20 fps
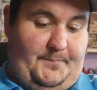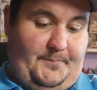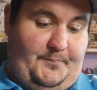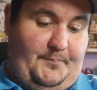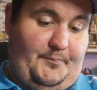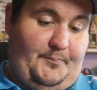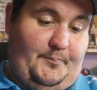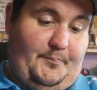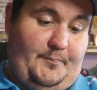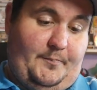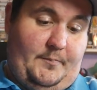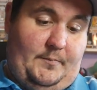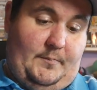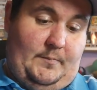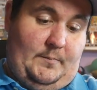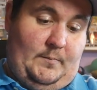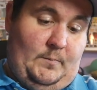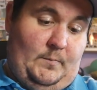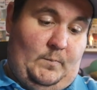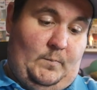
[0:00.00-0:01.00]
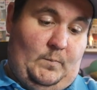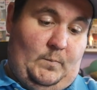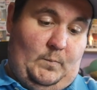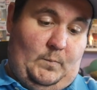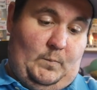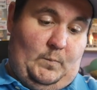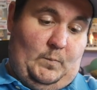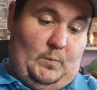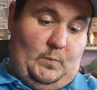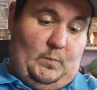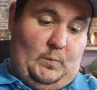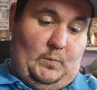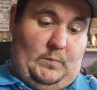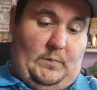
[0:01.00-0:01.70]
No one is speaking in this clip.